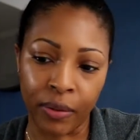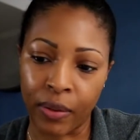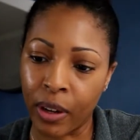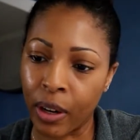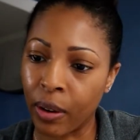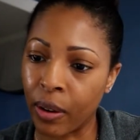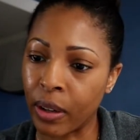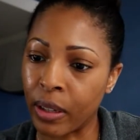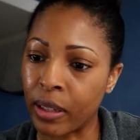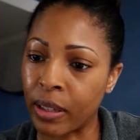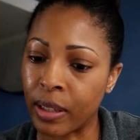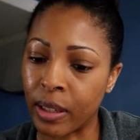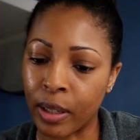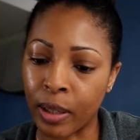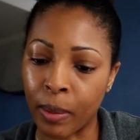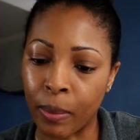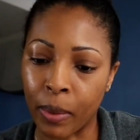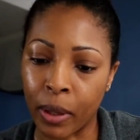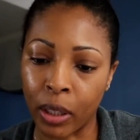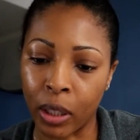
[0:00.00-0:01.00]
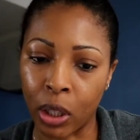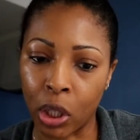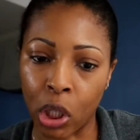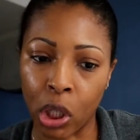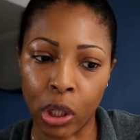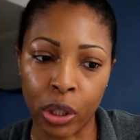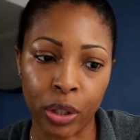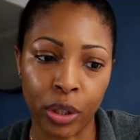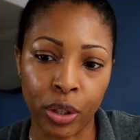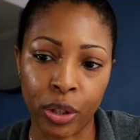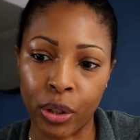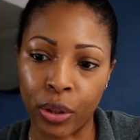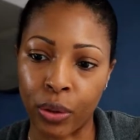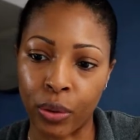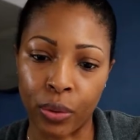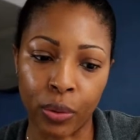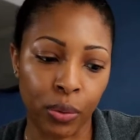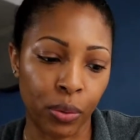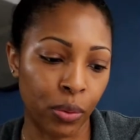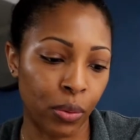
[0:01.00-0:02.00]
very similar
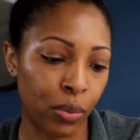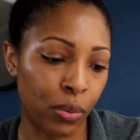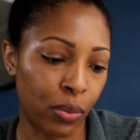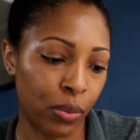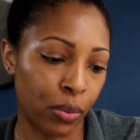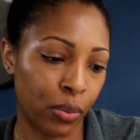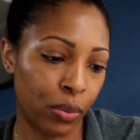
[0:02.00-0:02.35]
to,